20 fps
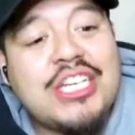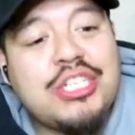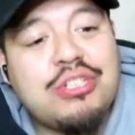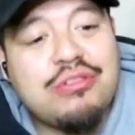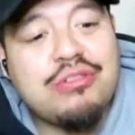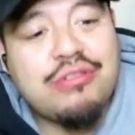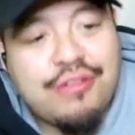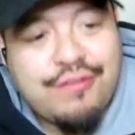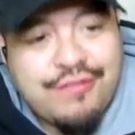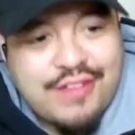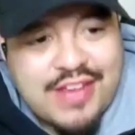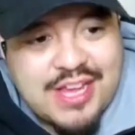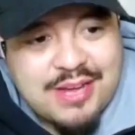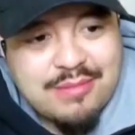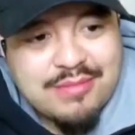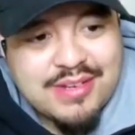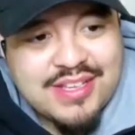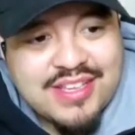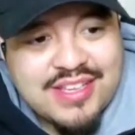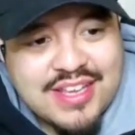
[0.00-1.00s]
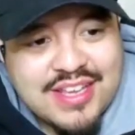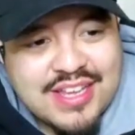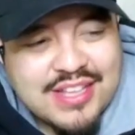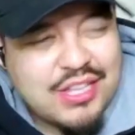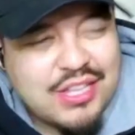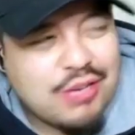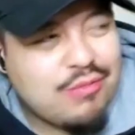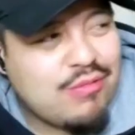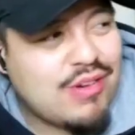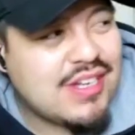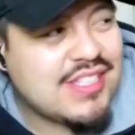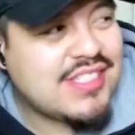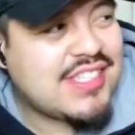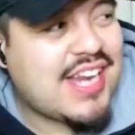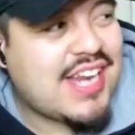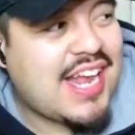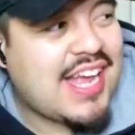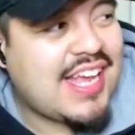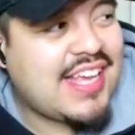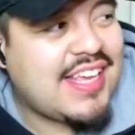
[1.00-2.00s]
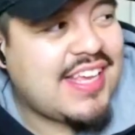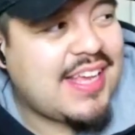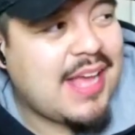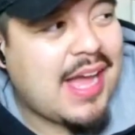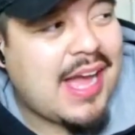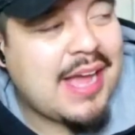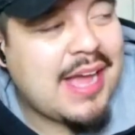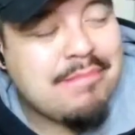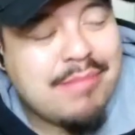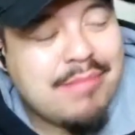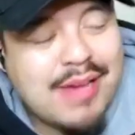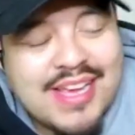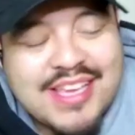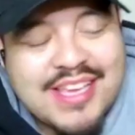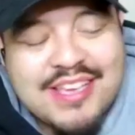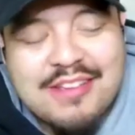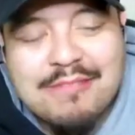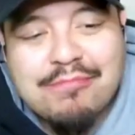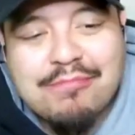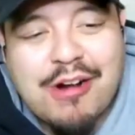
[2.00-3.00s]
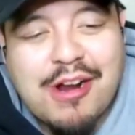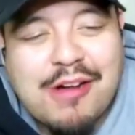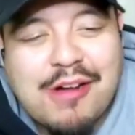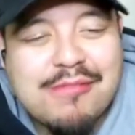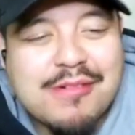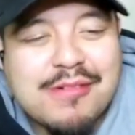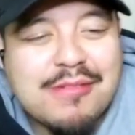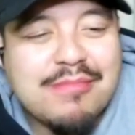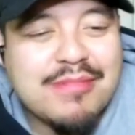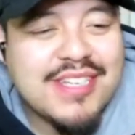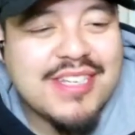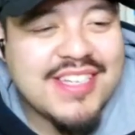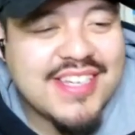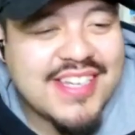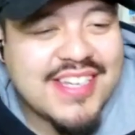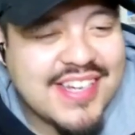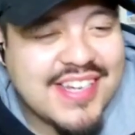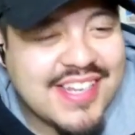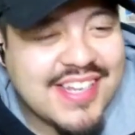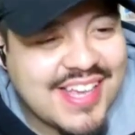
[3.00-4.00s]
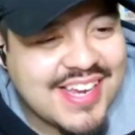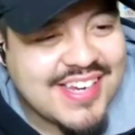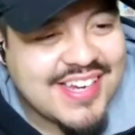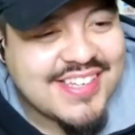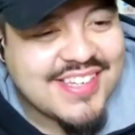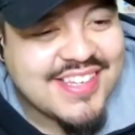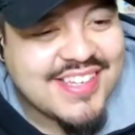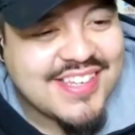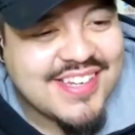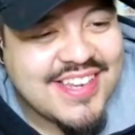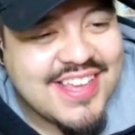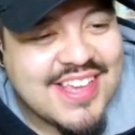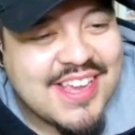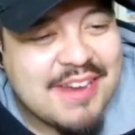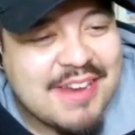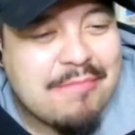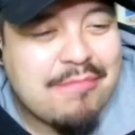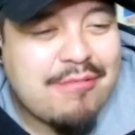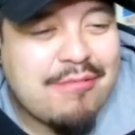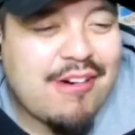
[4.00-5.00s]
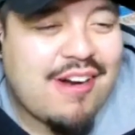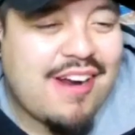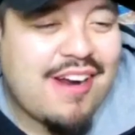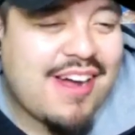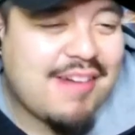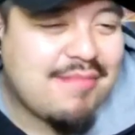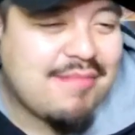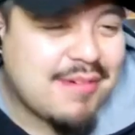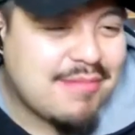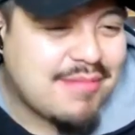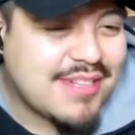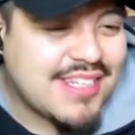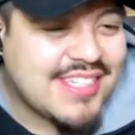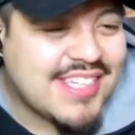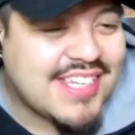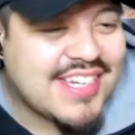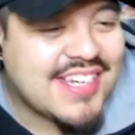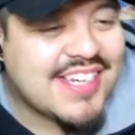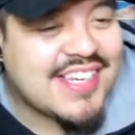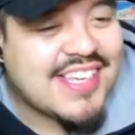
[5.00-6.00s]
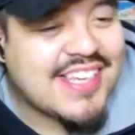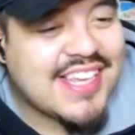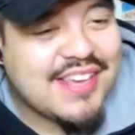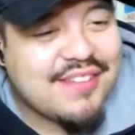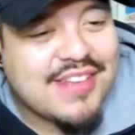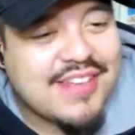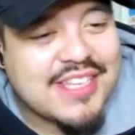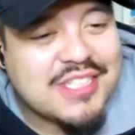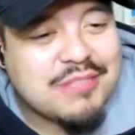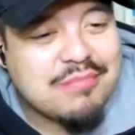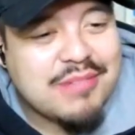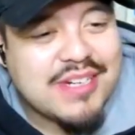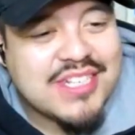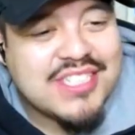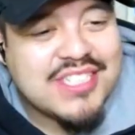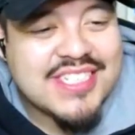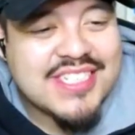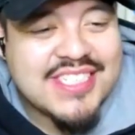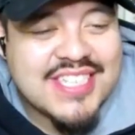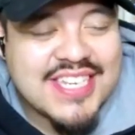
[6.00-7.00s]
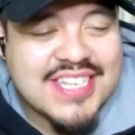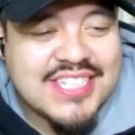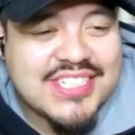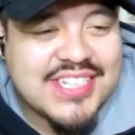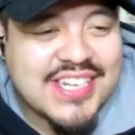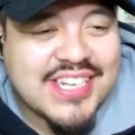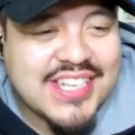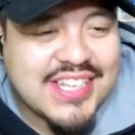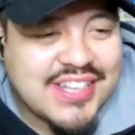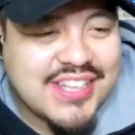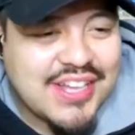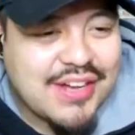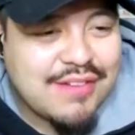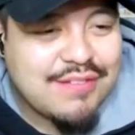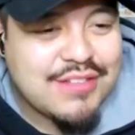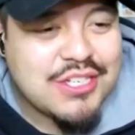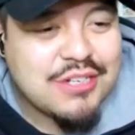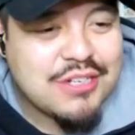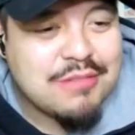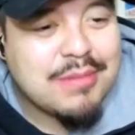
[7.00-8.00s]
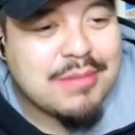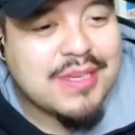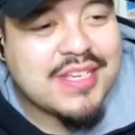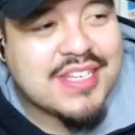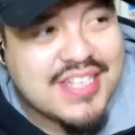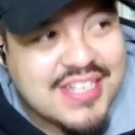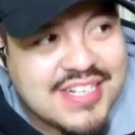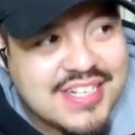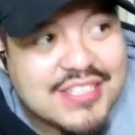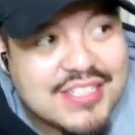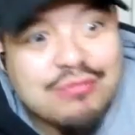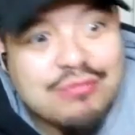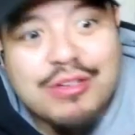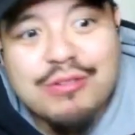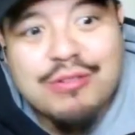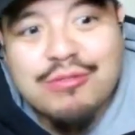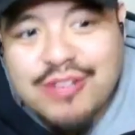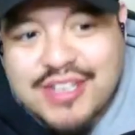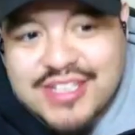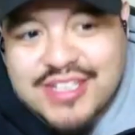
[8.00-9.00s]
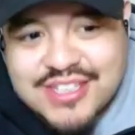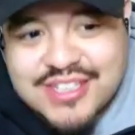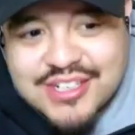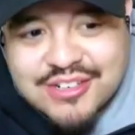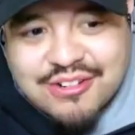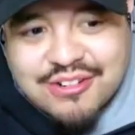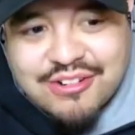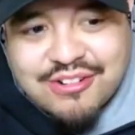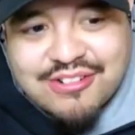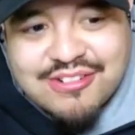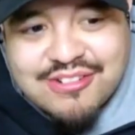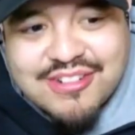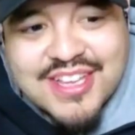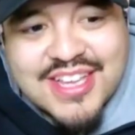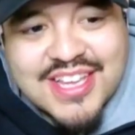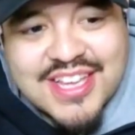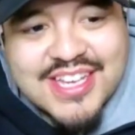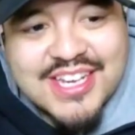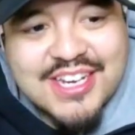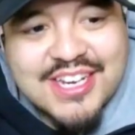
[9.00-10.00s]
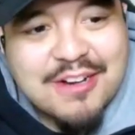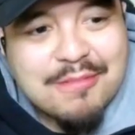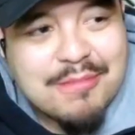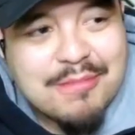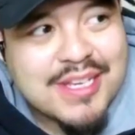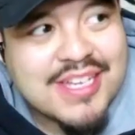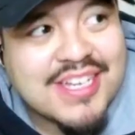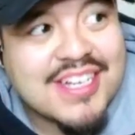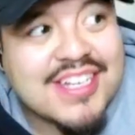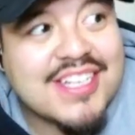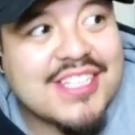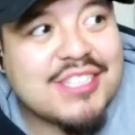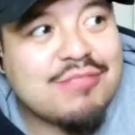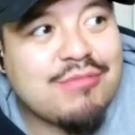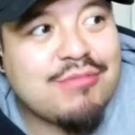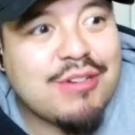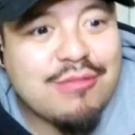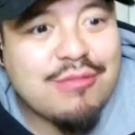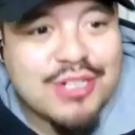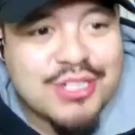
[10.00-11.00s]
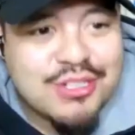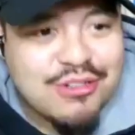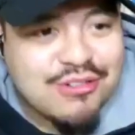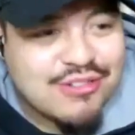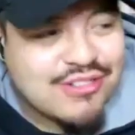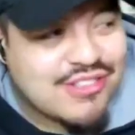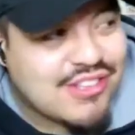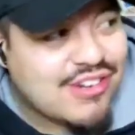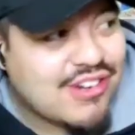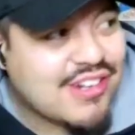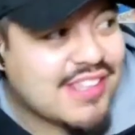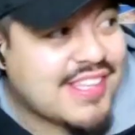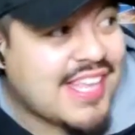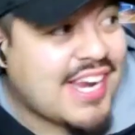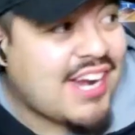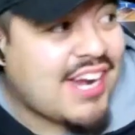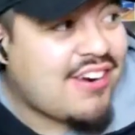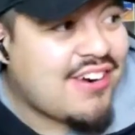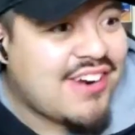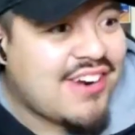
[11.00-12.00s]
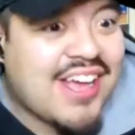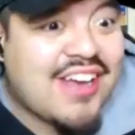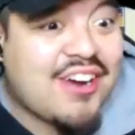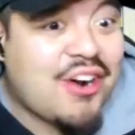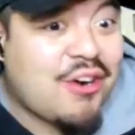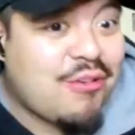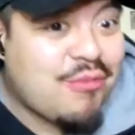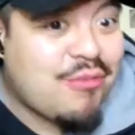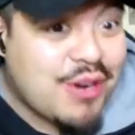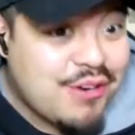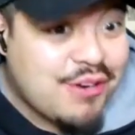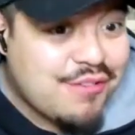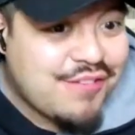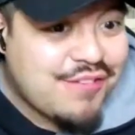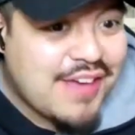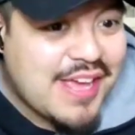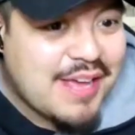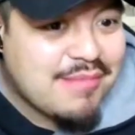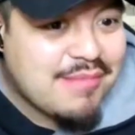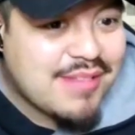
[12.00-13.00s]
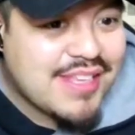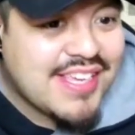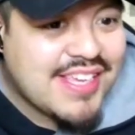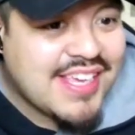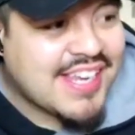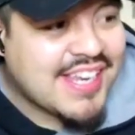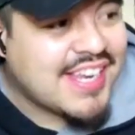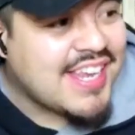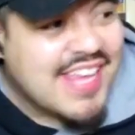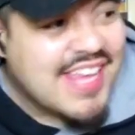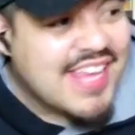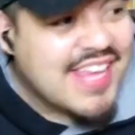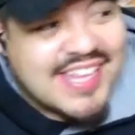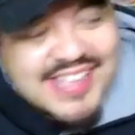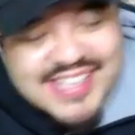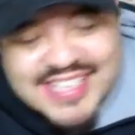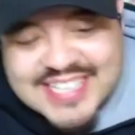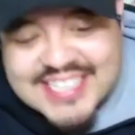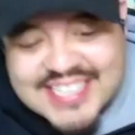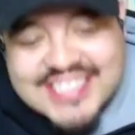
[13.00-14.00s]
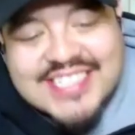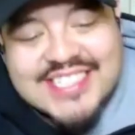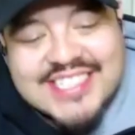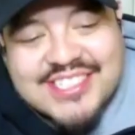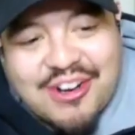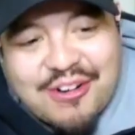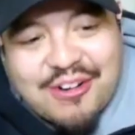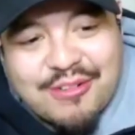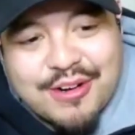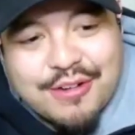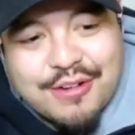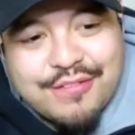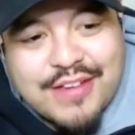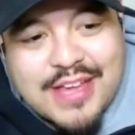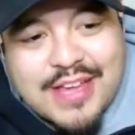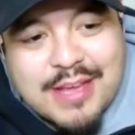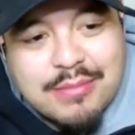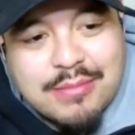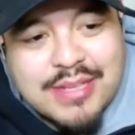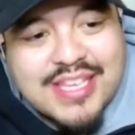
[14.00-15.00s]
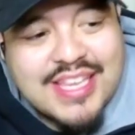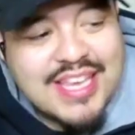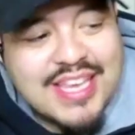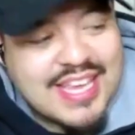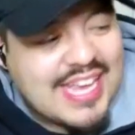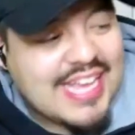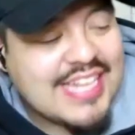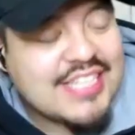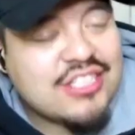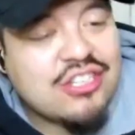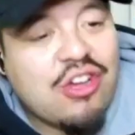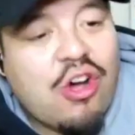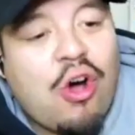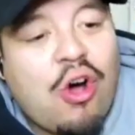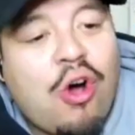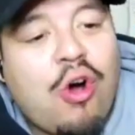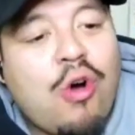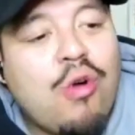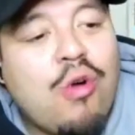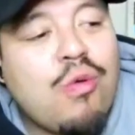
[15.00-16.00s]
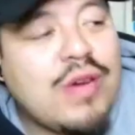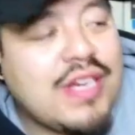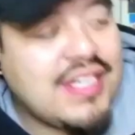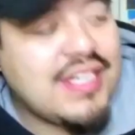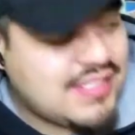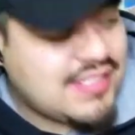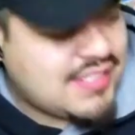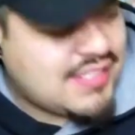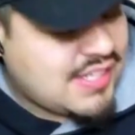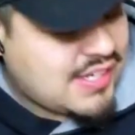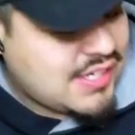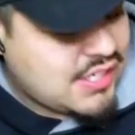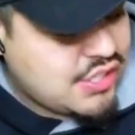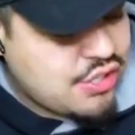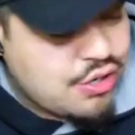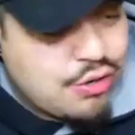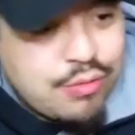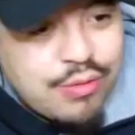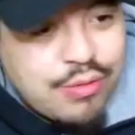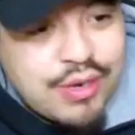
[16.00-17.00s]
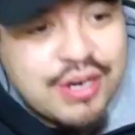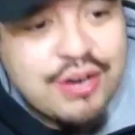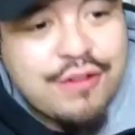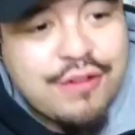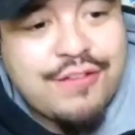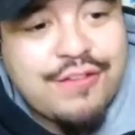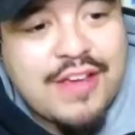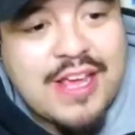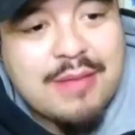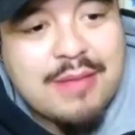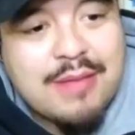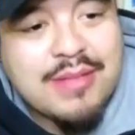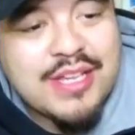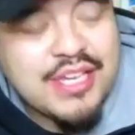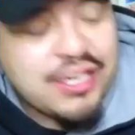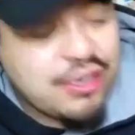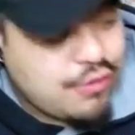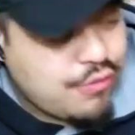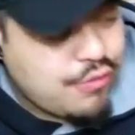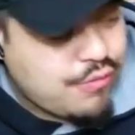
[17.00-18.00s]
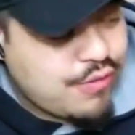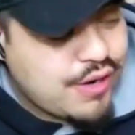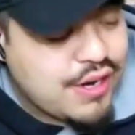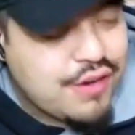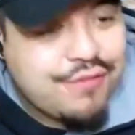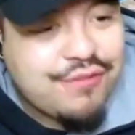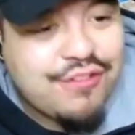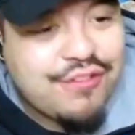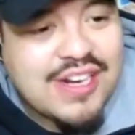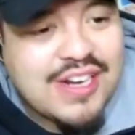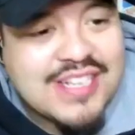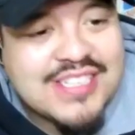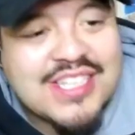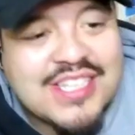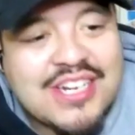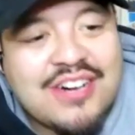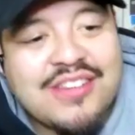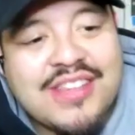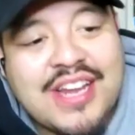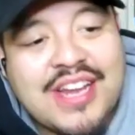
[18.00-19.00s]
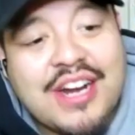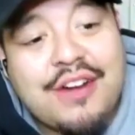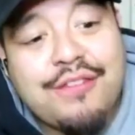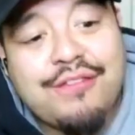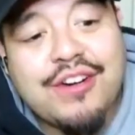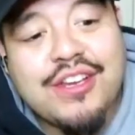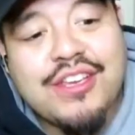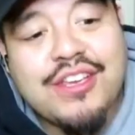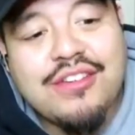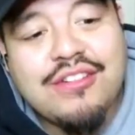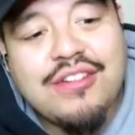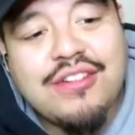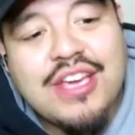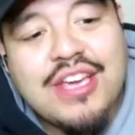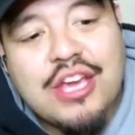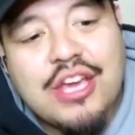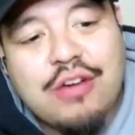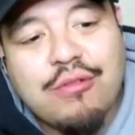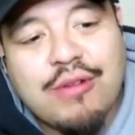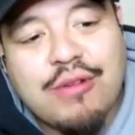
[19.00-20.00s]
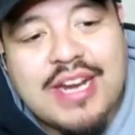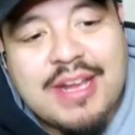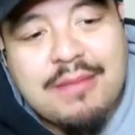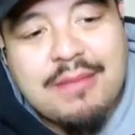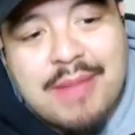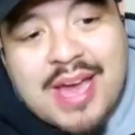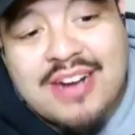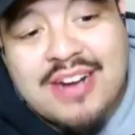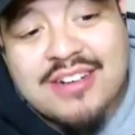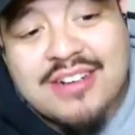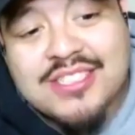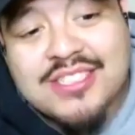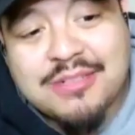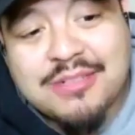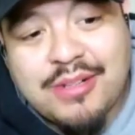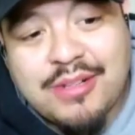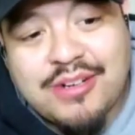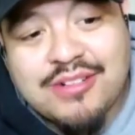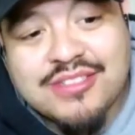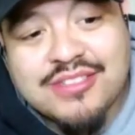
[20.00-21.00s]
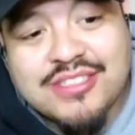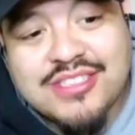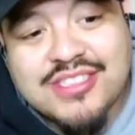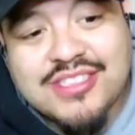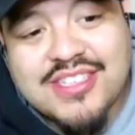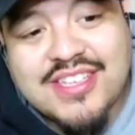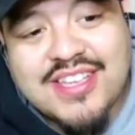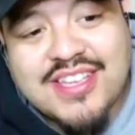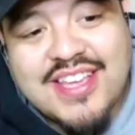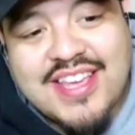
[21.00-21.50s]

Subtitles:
actual family, the ones that I bet you probably neglected, probably didn't give as much attention and love to because we were in the cult, because we were told they are not our real family and this is our real family. It's always your real family, your real friends that are there for you when it matters the most.